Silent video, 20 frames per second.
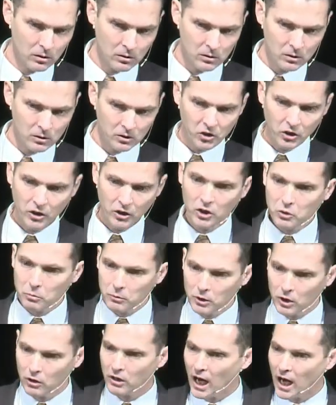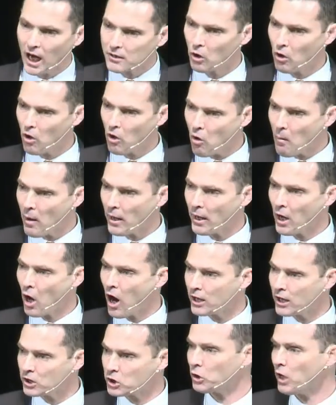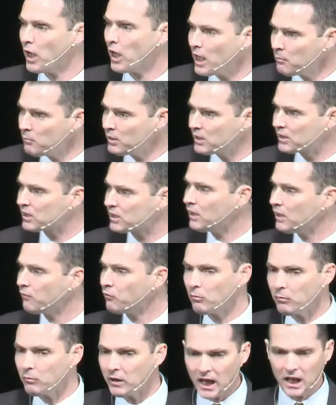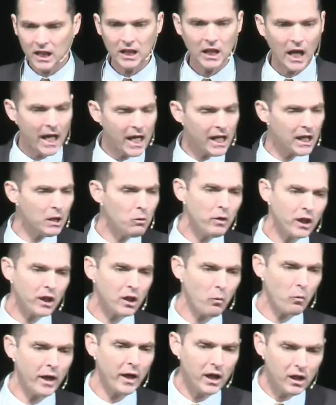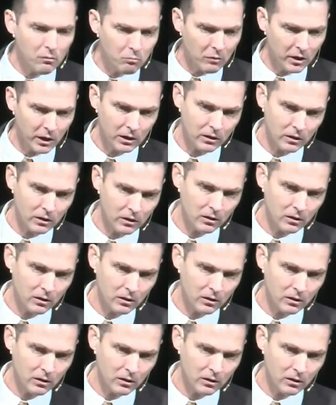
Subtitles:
Search me, O God, know my heart, try me, see if there be any wicked way in me.